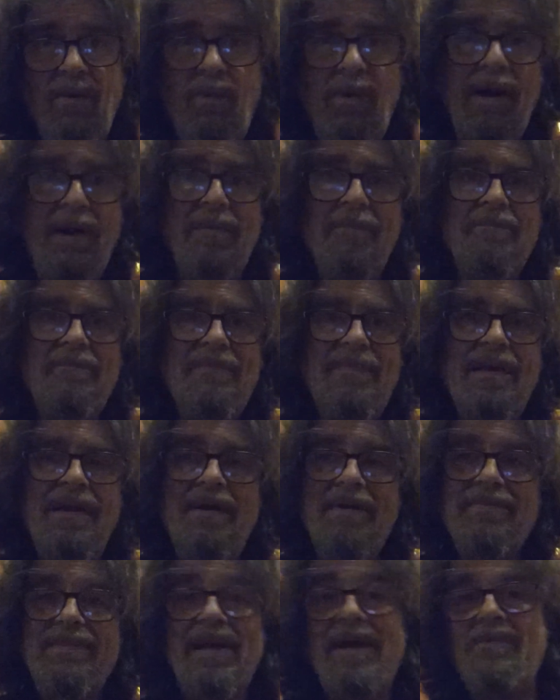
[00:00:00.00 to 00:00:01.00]
Well,
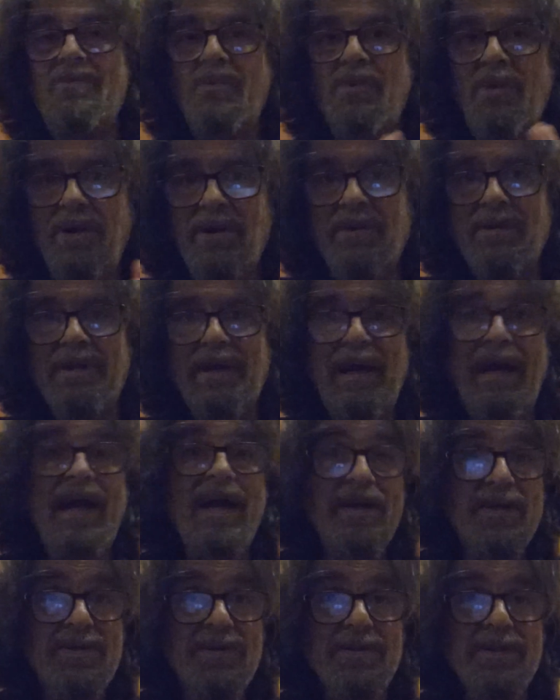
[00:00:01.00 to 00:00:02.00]
they weren't
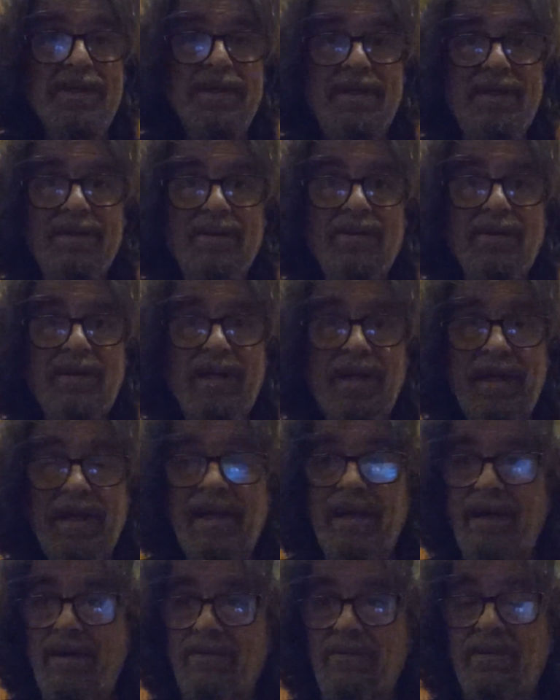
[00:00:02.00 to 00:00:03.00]
actually looking
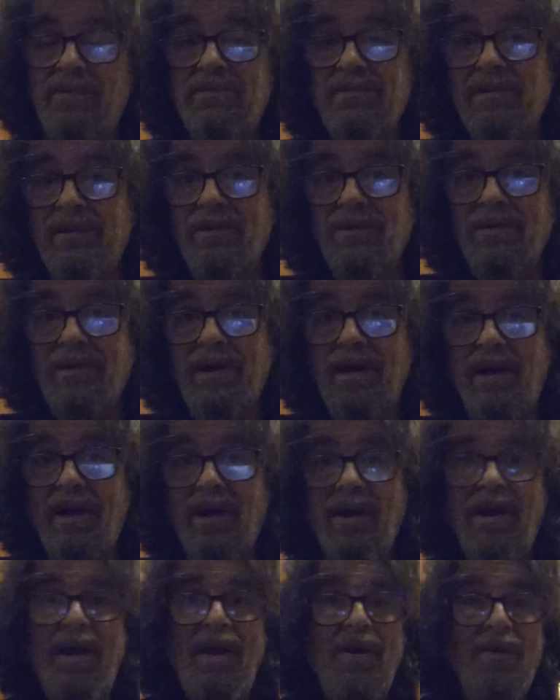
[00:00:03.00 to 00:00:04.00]
at every single
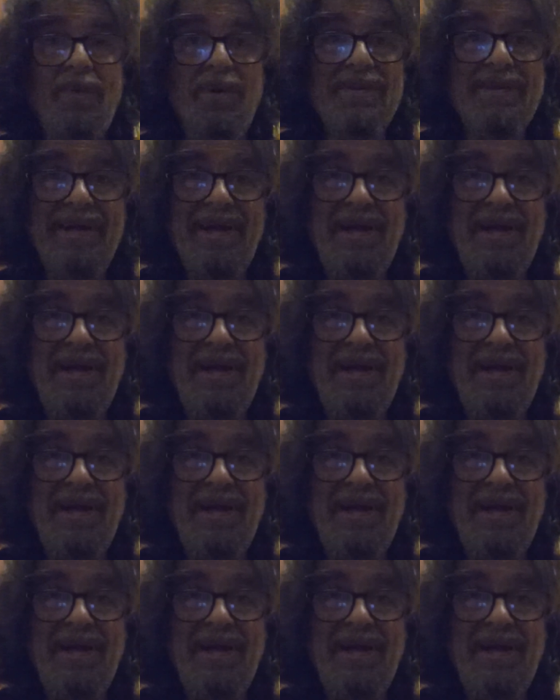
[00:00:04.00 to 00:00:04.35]
car. What